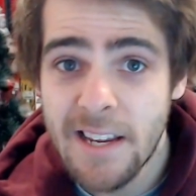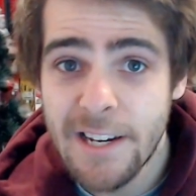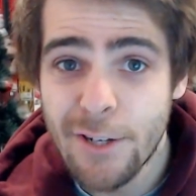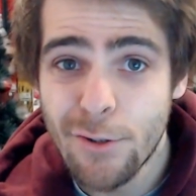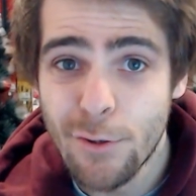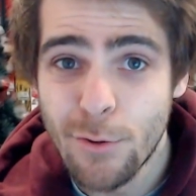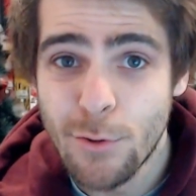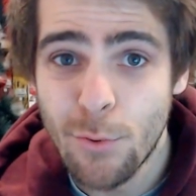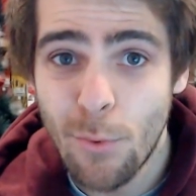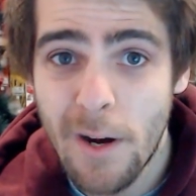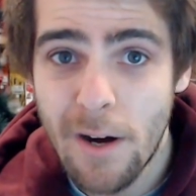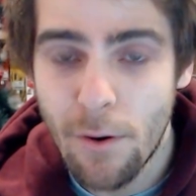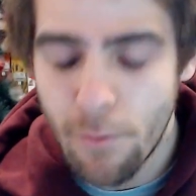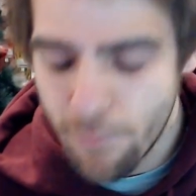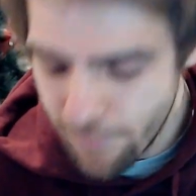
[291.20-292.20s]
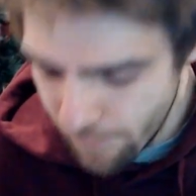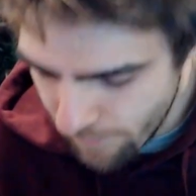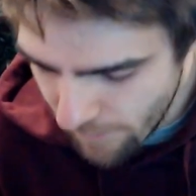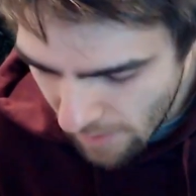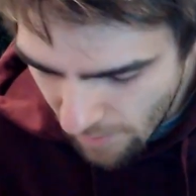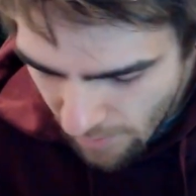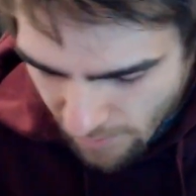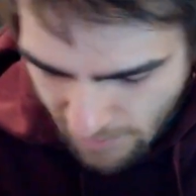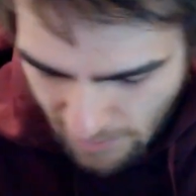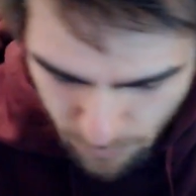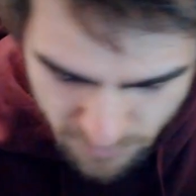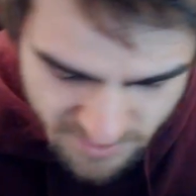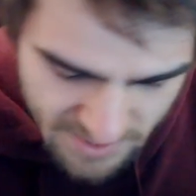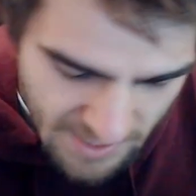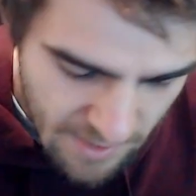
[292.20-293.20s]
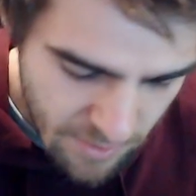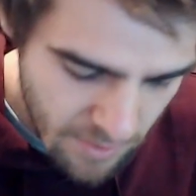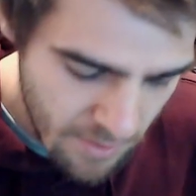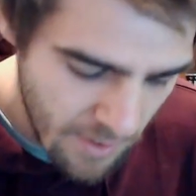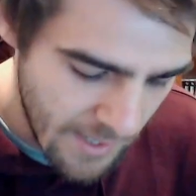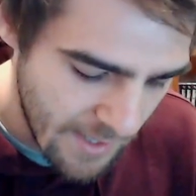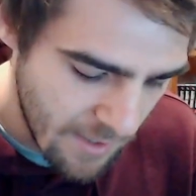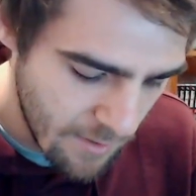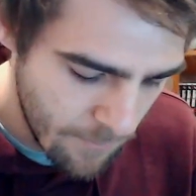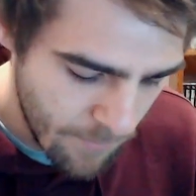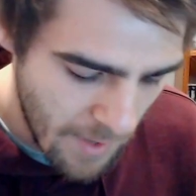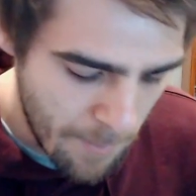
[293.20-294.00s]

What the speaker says: issue 12. And I will say that, like,